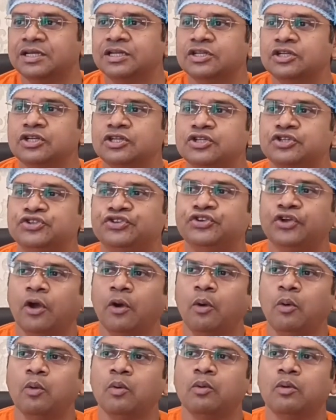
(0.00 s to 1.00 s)

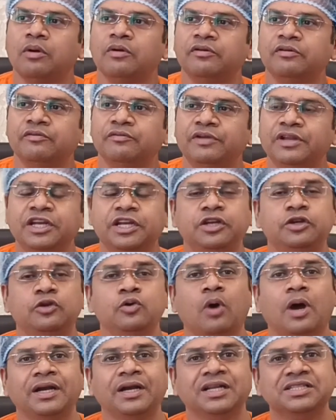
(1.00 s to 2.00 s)
So we need to
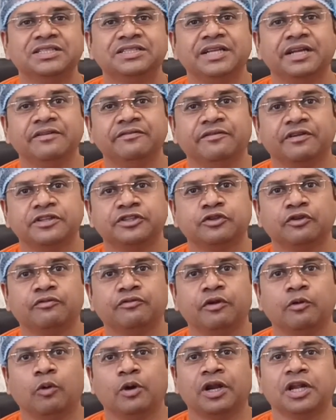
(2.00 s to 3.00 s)
understand first of
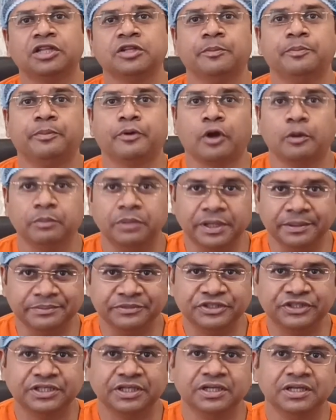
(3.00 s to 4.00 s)
all what are the
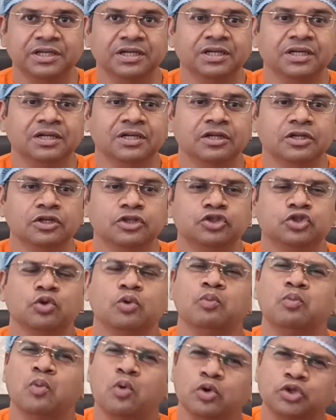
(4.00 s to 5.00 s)
problems. So
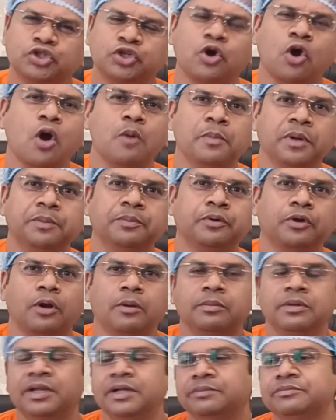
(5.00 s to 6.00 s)
most common
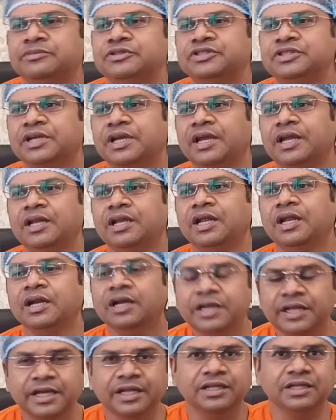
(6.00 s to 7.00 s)
problems in
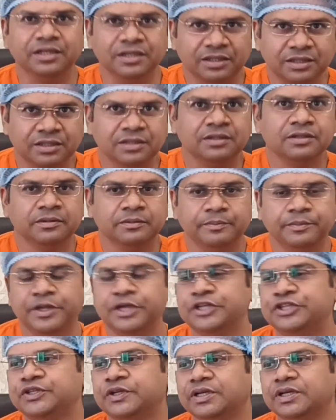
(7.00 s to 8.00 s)
Indian
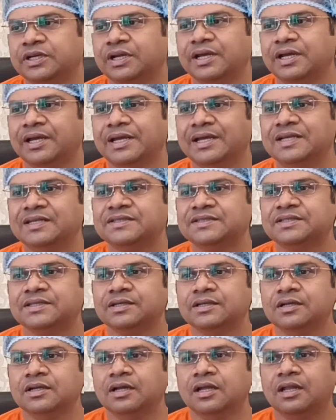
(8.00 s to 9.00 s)
patient is
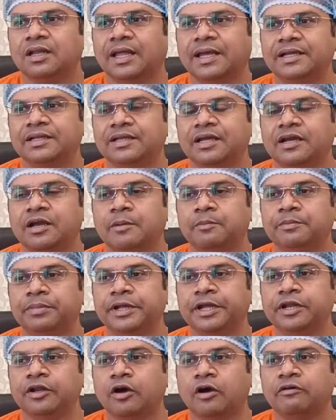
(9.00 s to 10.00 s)
like they
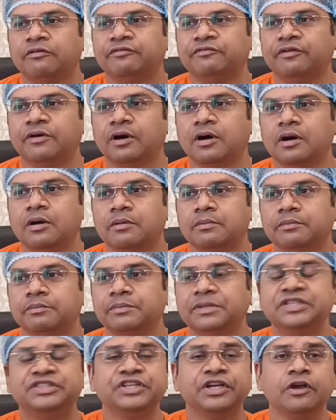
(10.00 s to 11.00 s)
complain of
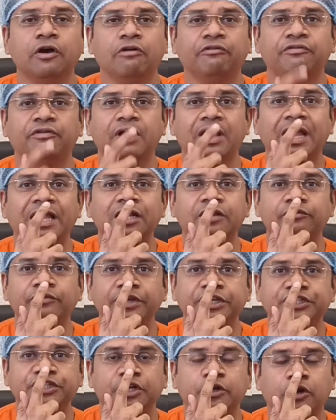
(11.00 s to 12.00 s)
missing of a
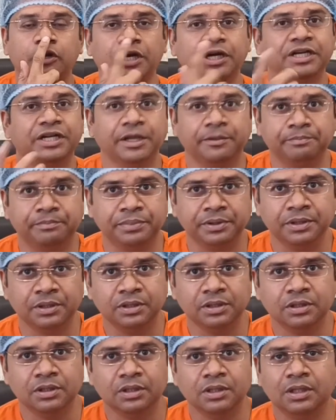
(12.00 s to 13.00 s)
elevation on a tip,
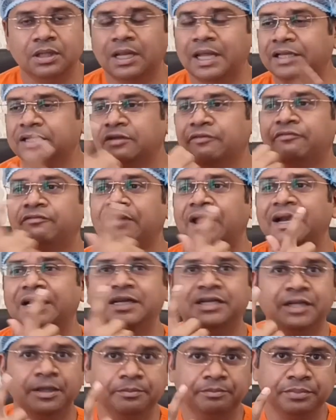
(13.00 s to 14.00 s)
like the
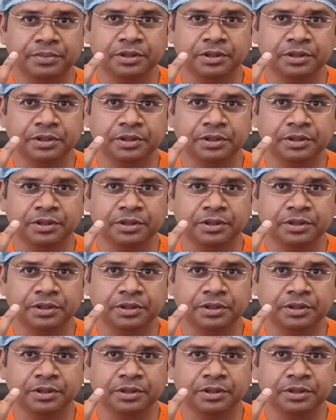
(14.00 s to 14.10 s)
flat tip,